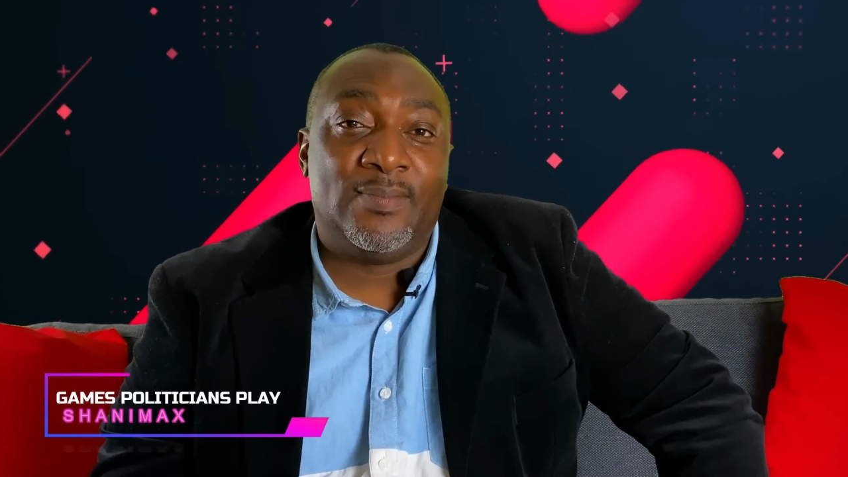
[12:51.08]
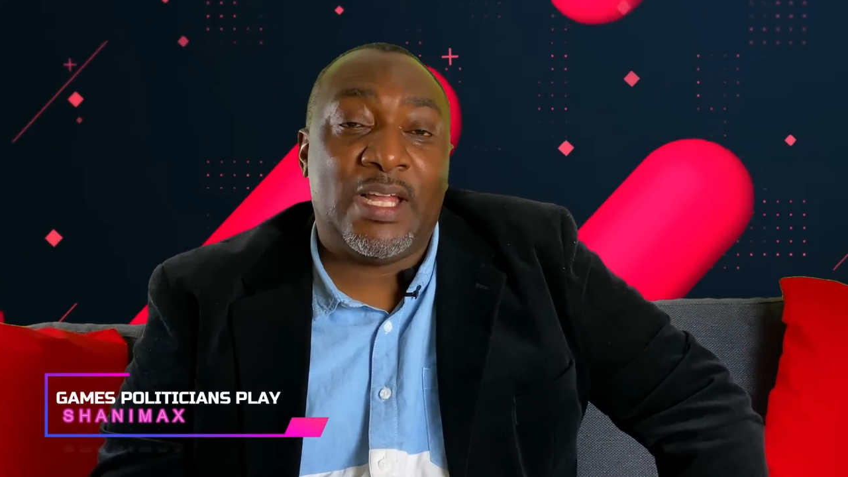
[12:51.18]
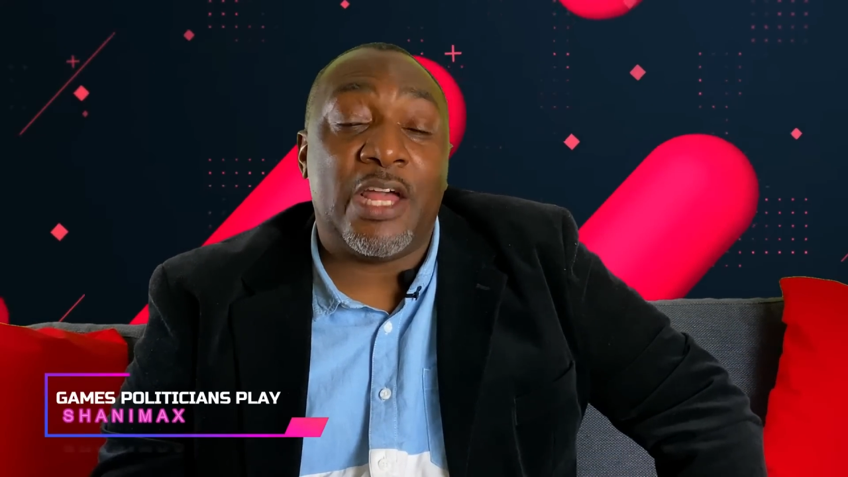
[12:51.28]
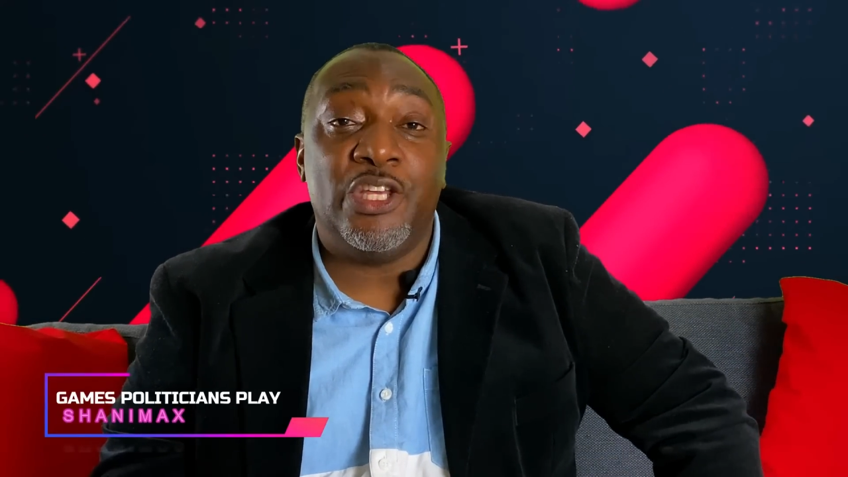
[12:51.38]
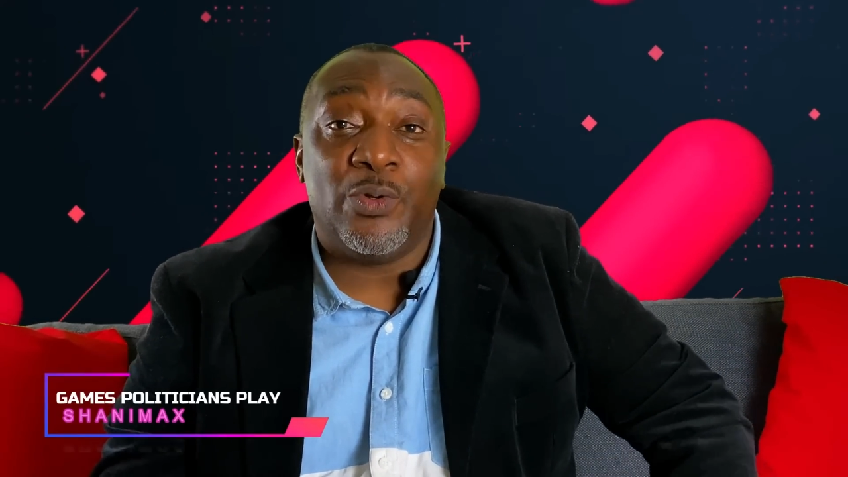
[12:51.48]

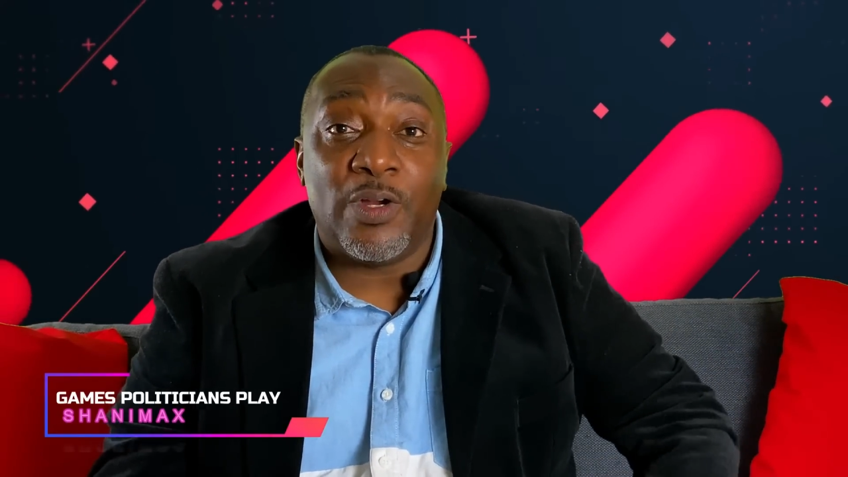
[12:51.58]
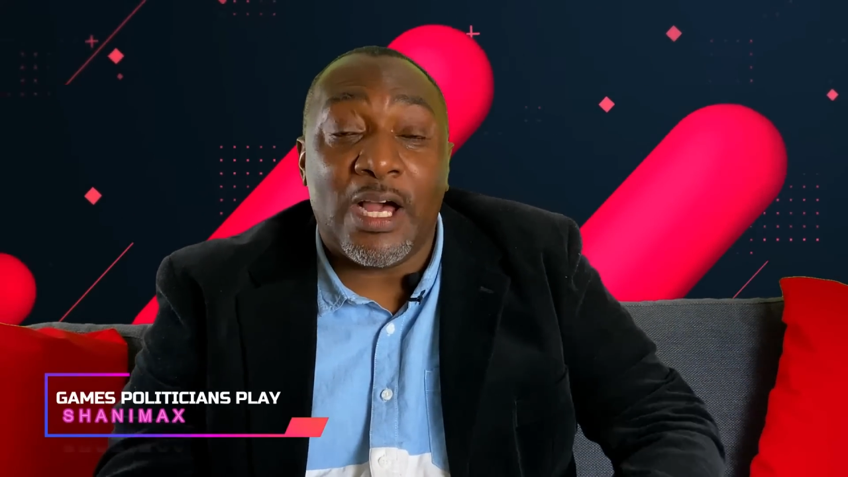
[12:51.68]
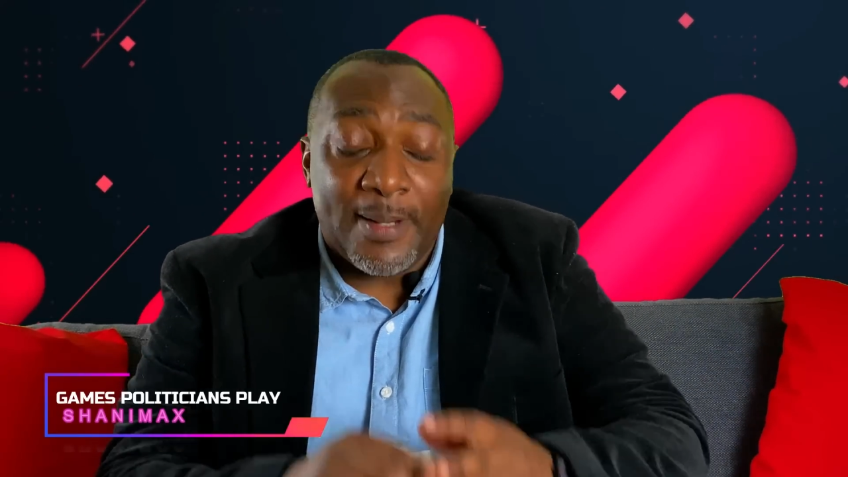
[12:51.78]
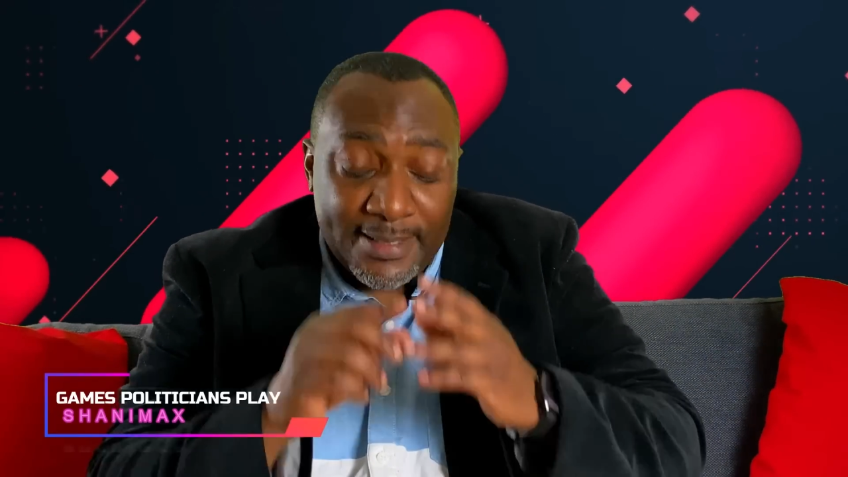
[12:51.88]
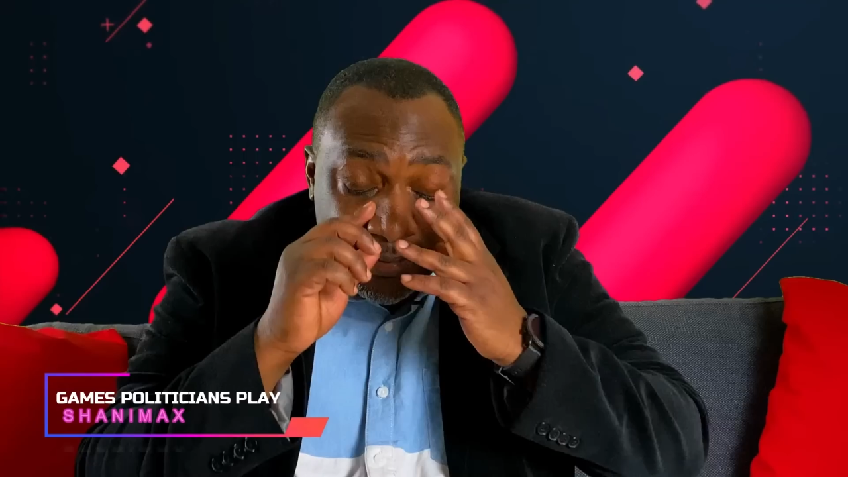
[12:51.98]

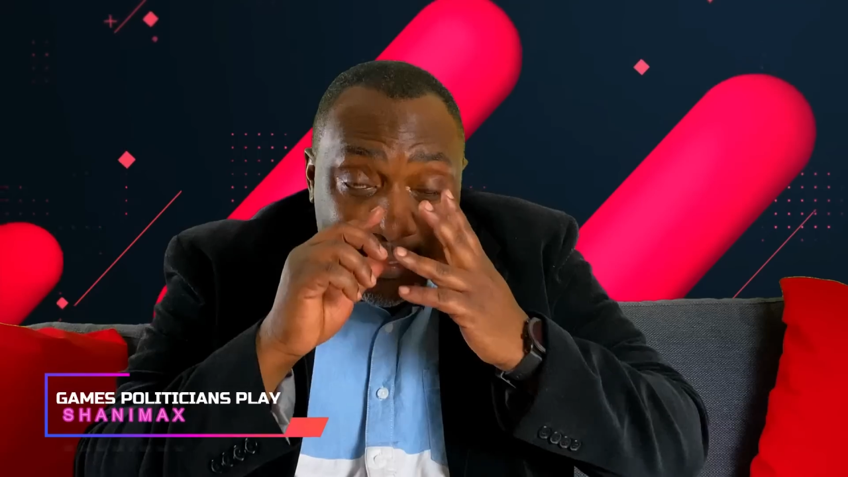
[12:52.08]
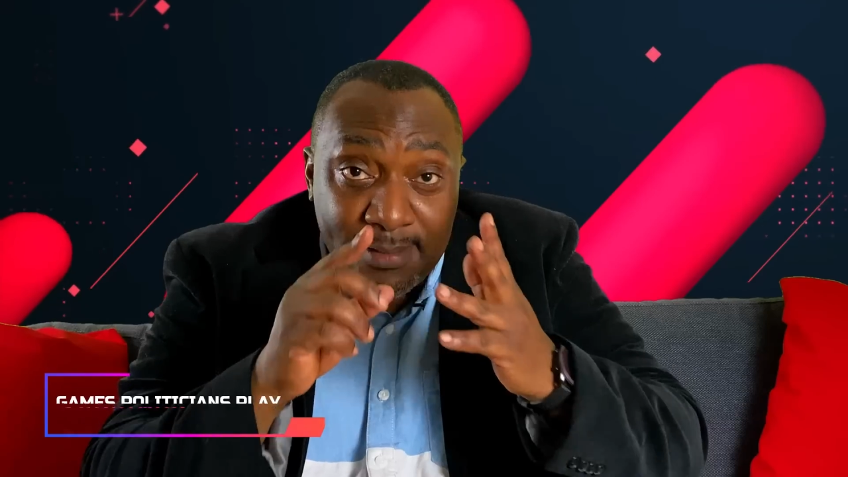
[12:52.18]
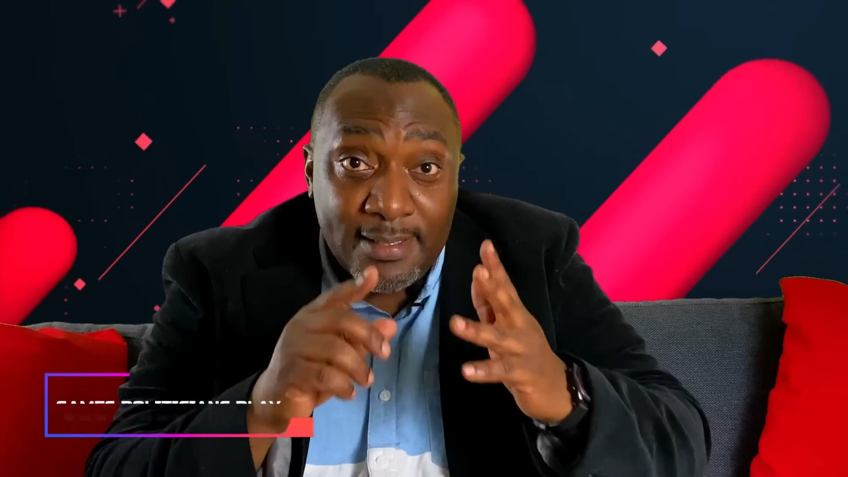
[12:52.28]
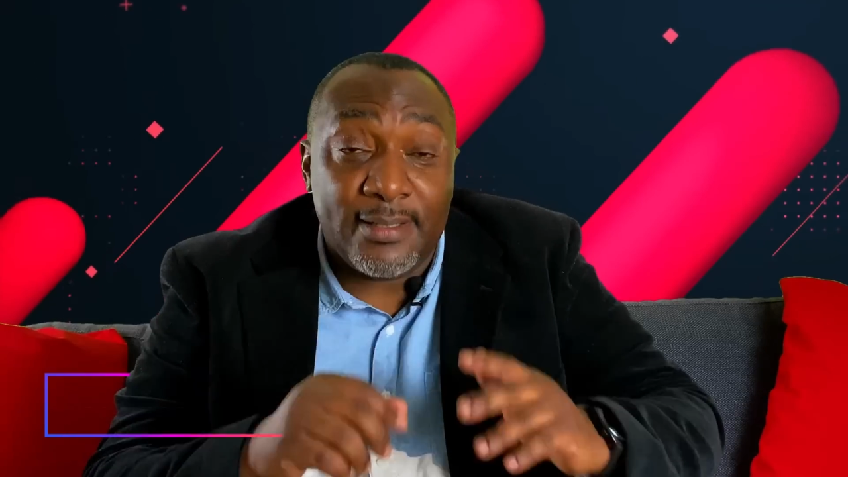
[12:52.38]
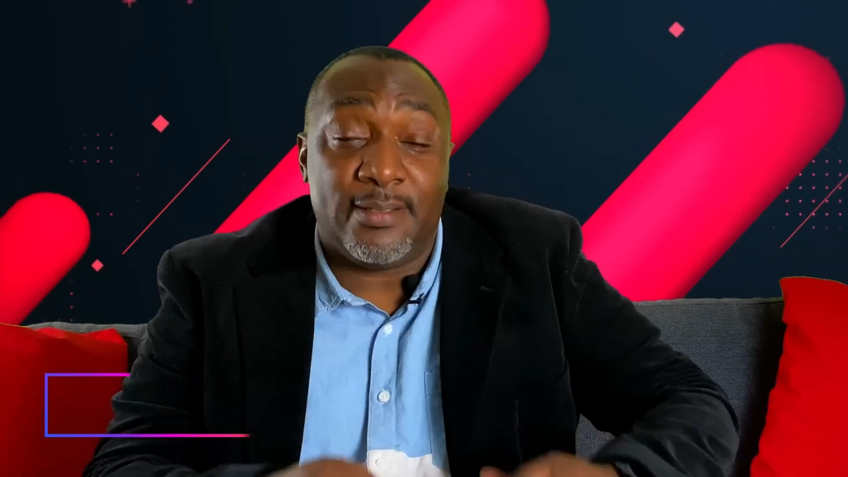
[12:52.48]
Kanyerugaba
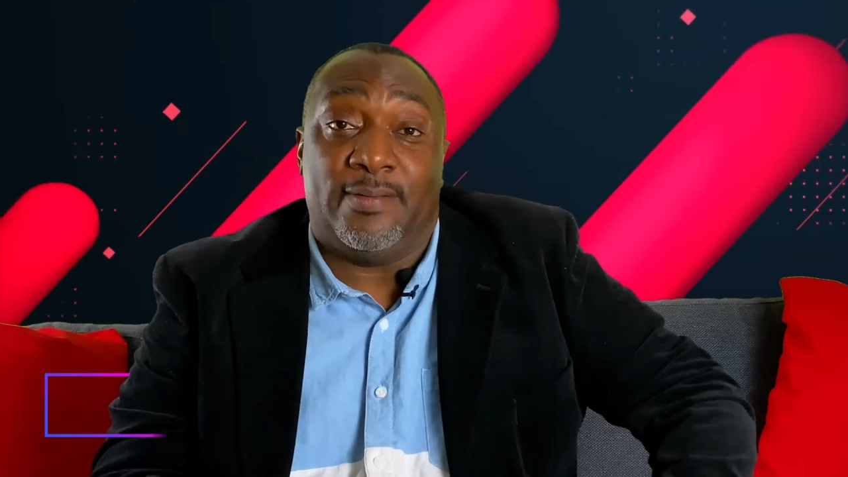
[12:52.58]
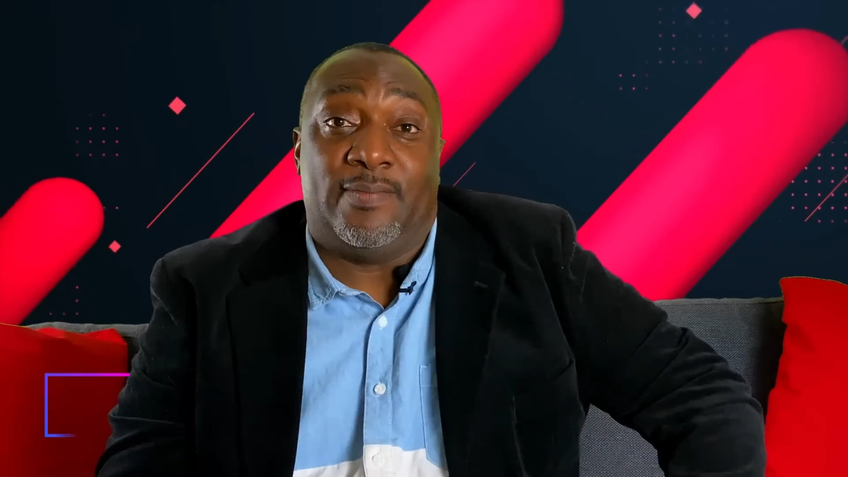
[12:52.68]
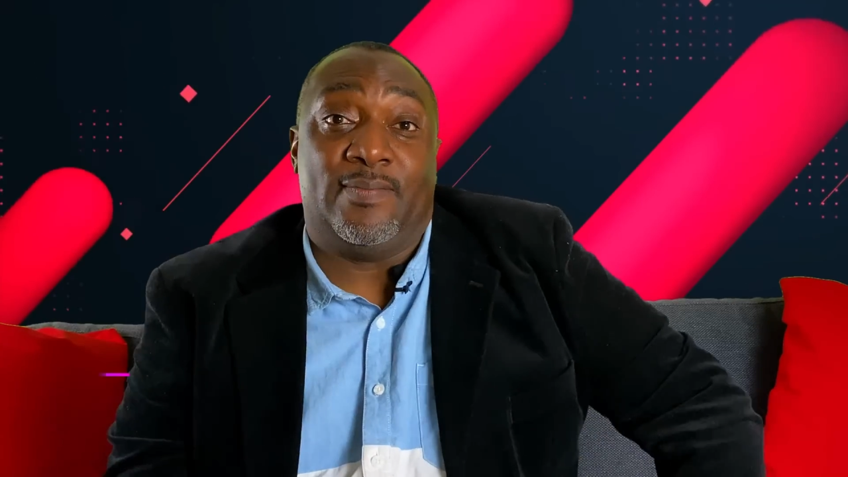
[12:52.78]
sees it.